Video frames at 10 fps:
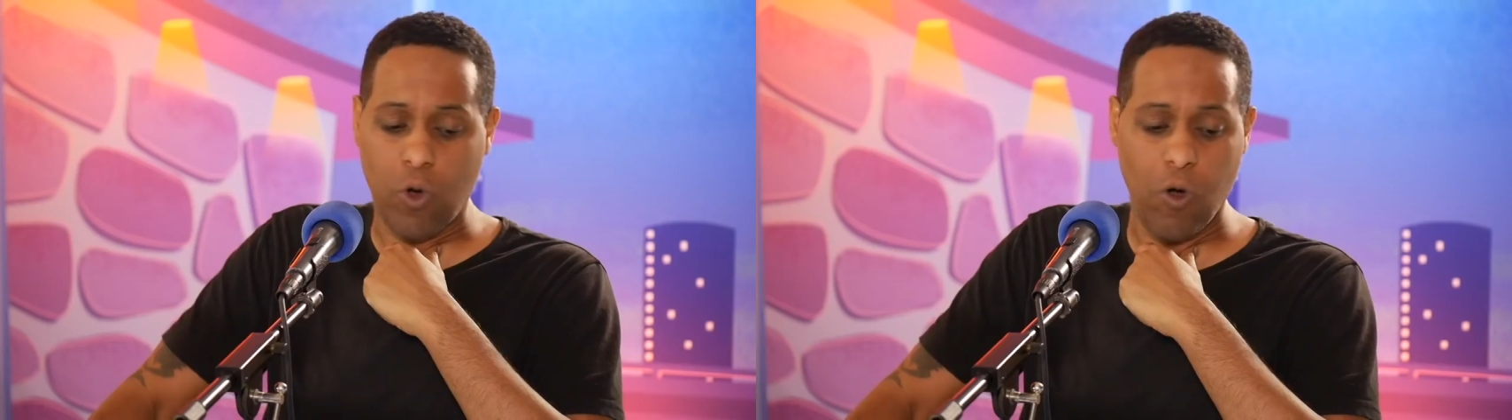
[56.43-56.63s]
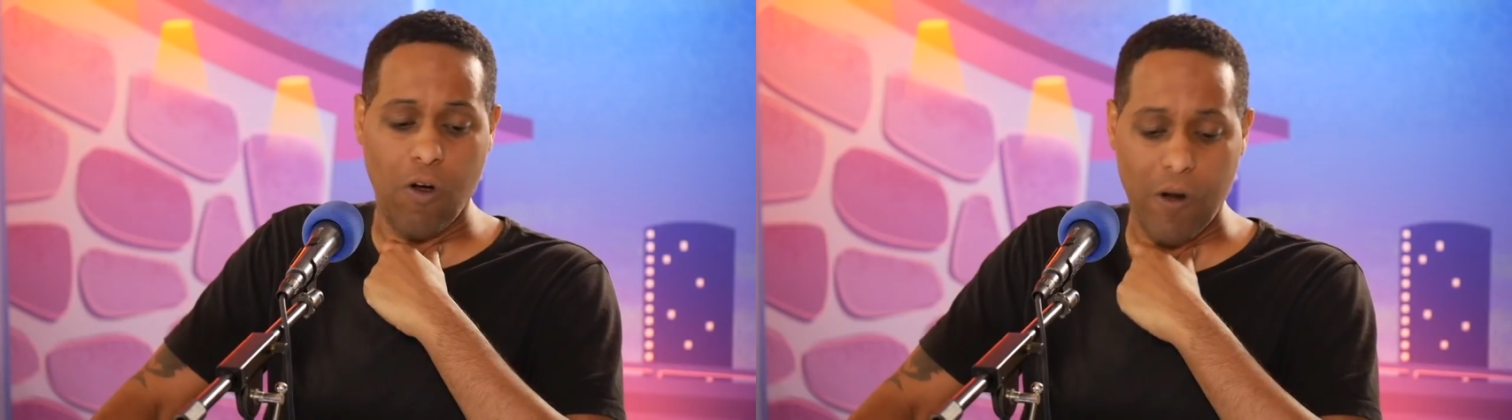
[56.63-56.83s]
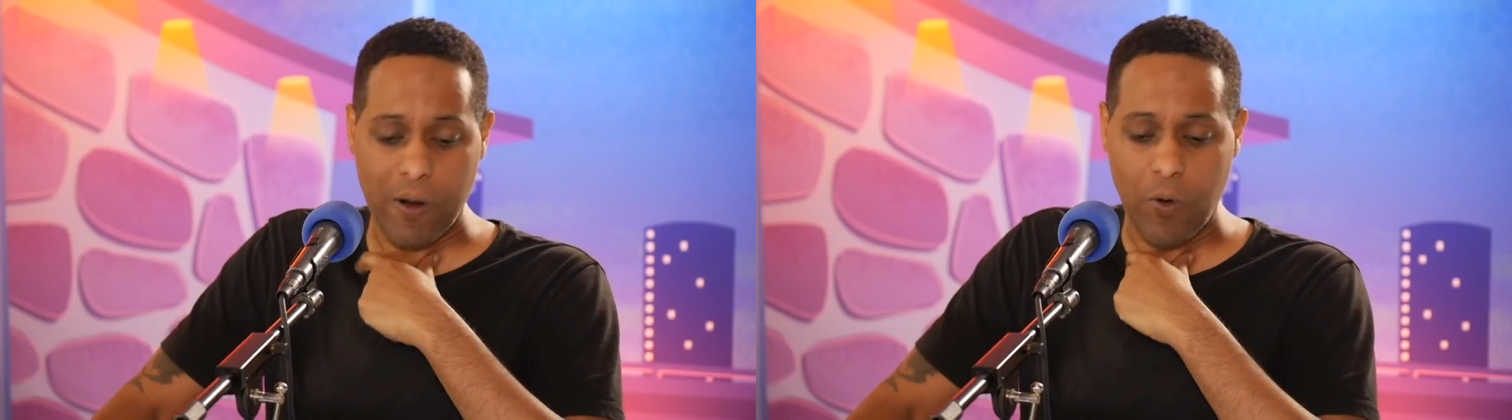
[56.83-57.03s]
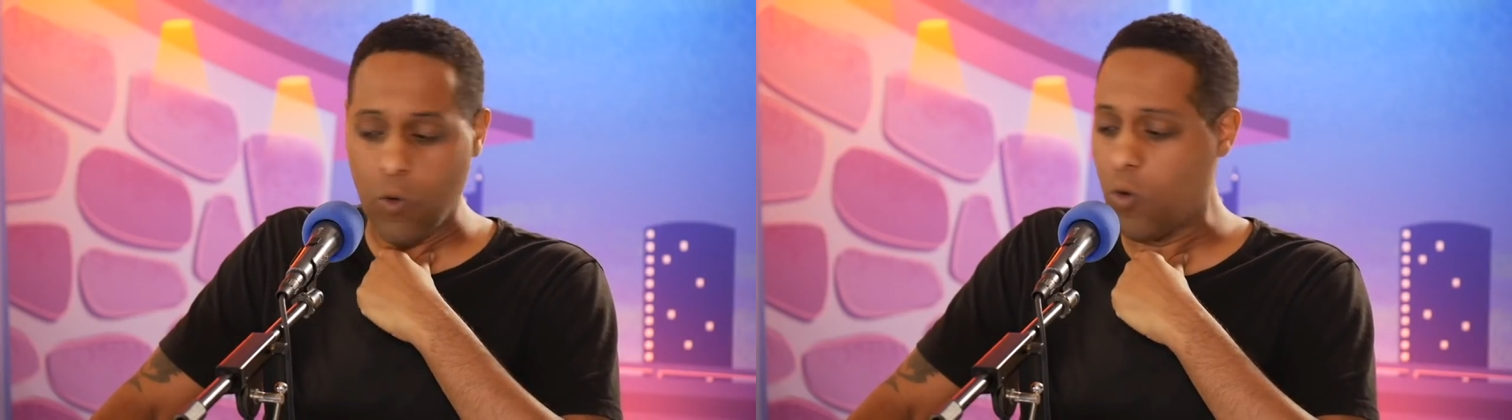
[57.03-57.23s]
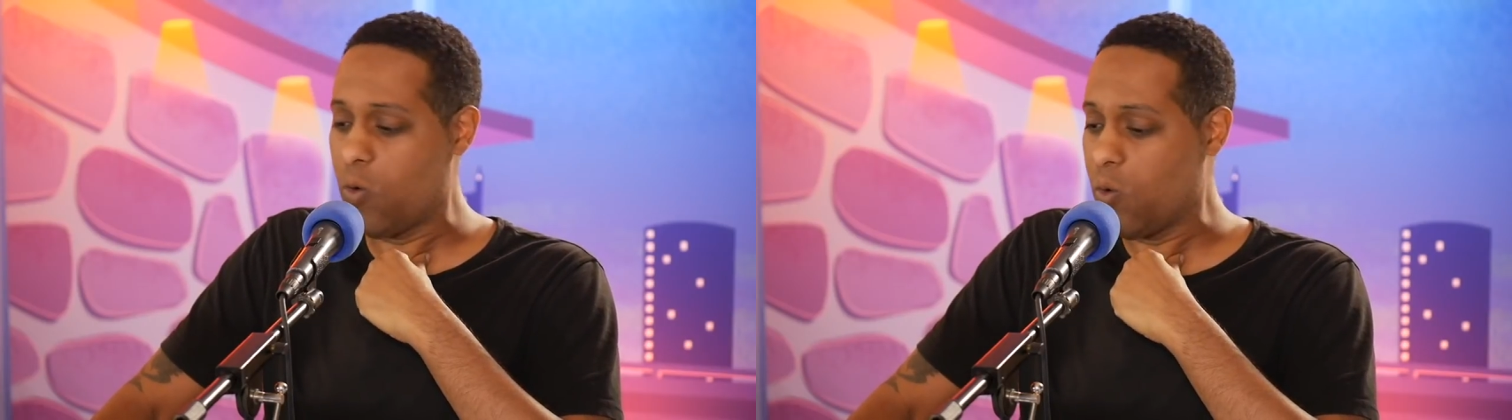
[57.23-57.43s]
Korey,
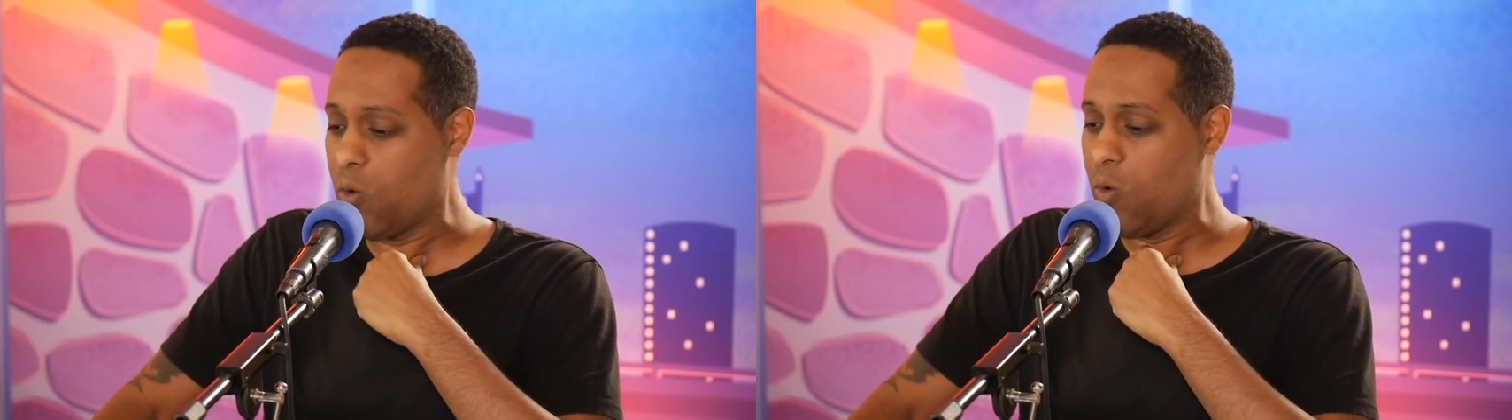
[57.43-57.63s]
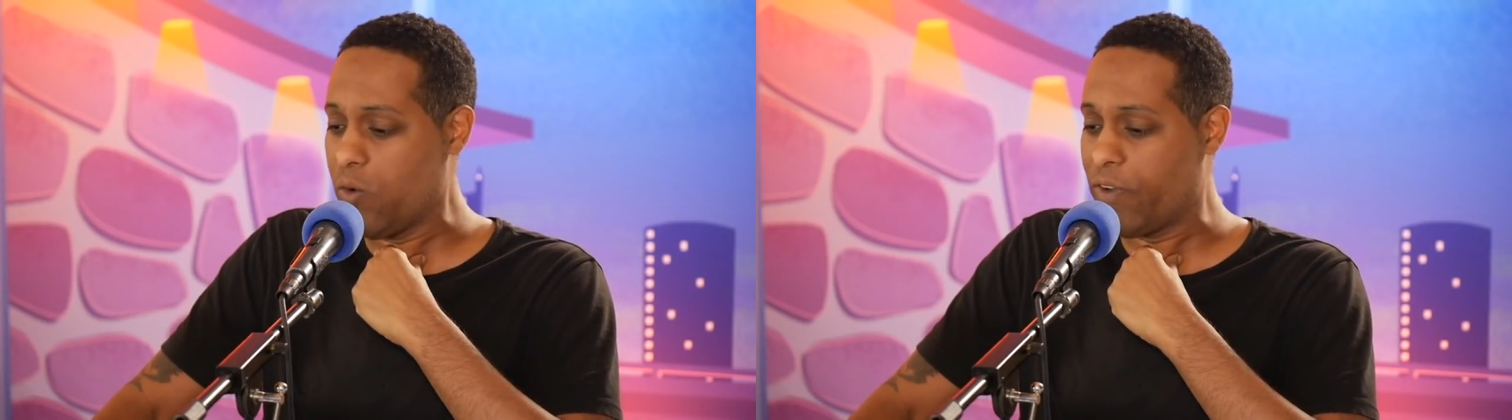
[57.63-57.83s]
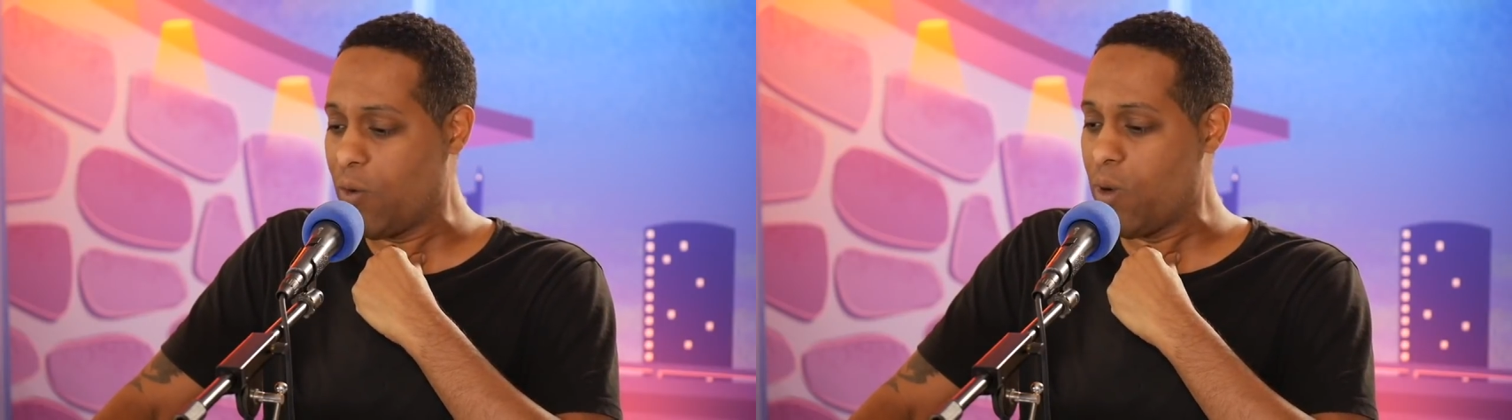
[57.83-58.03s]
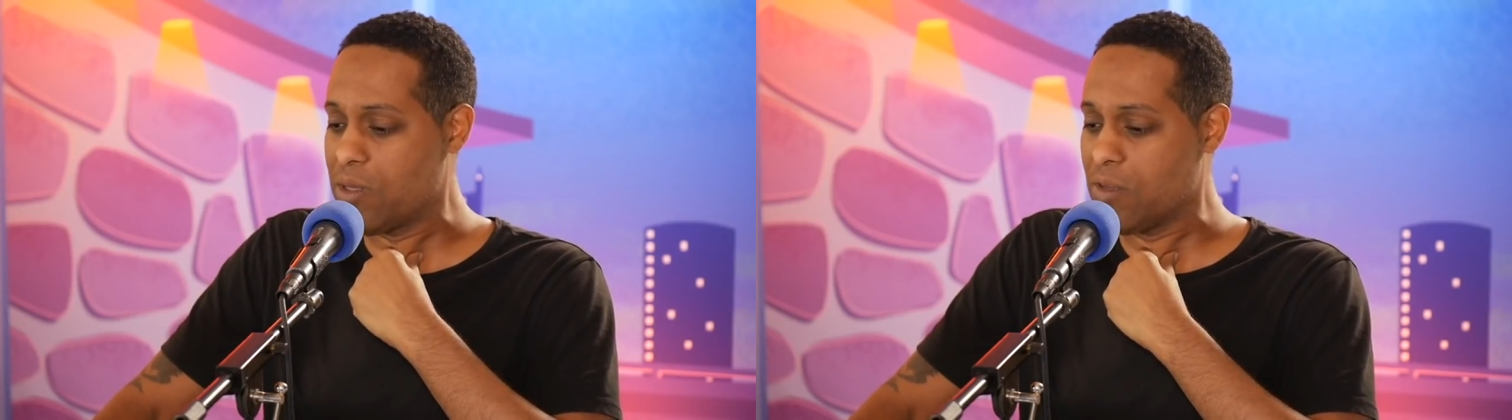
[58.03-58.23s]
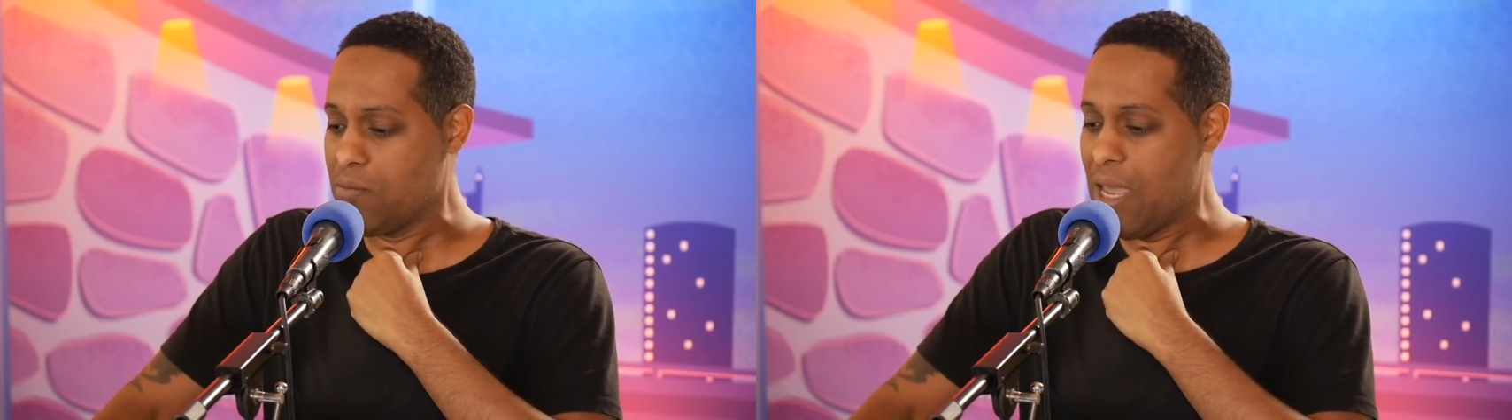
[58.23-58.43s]
ooh, ooh, if I
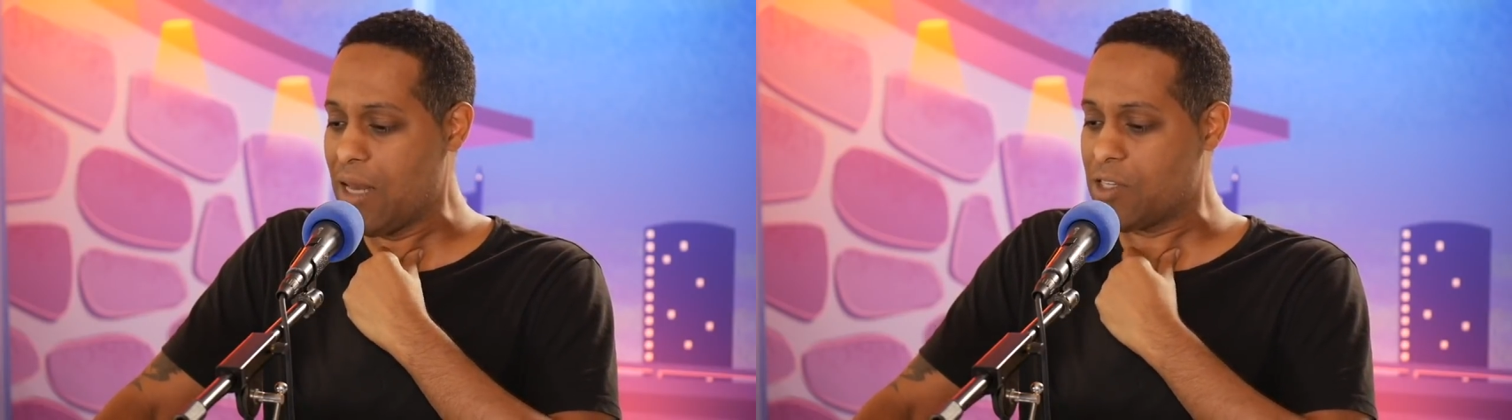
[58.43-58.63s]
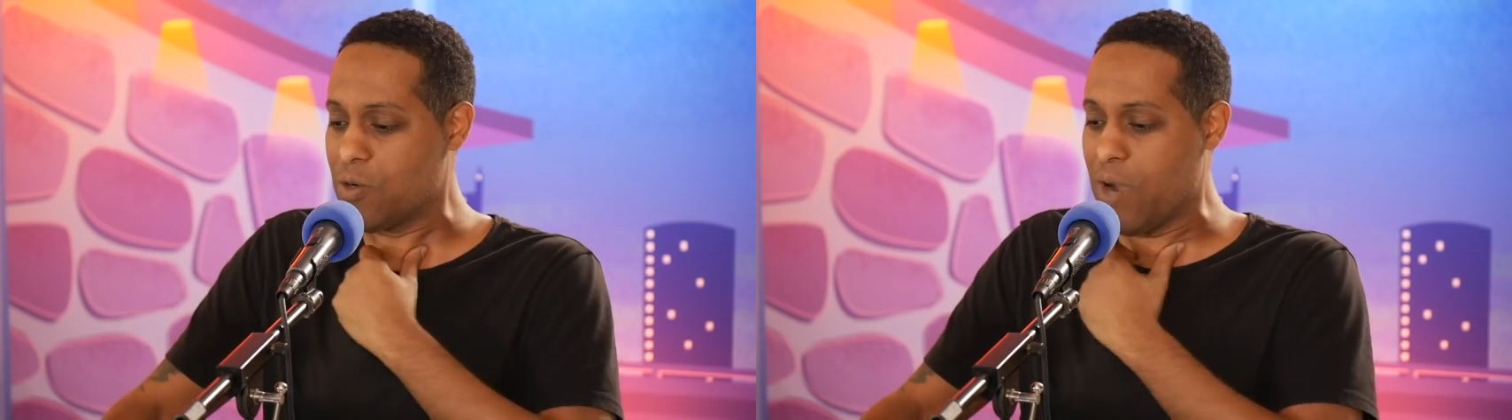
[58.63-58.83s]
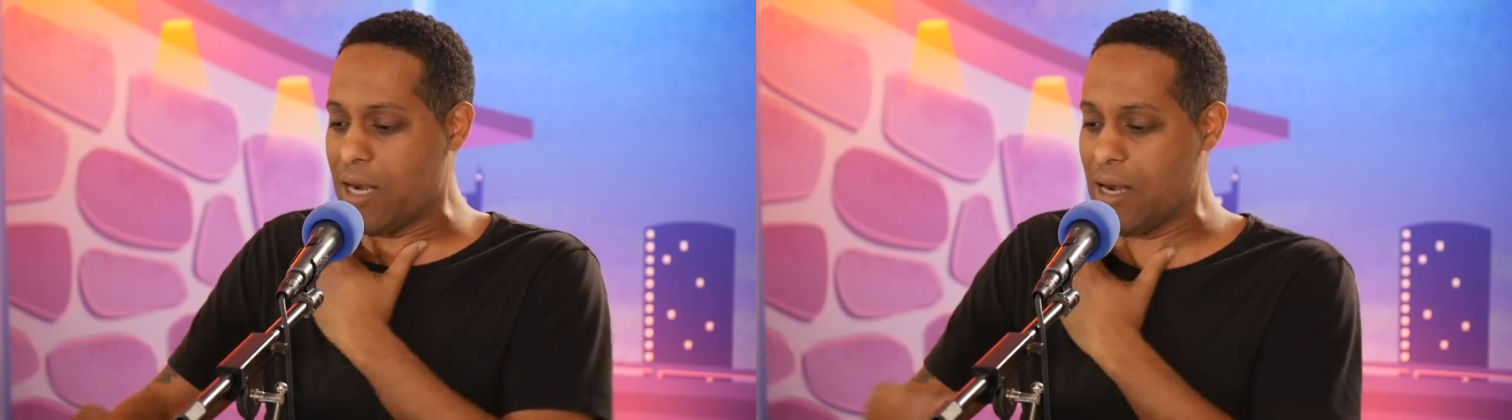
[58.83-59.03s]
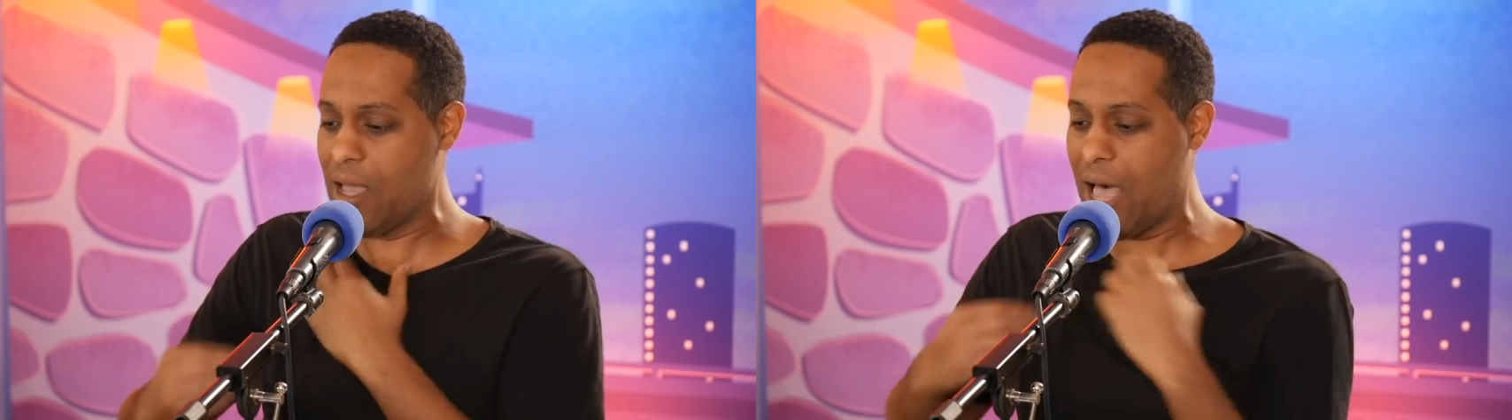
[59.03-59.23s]
wasn't so mad at you right now,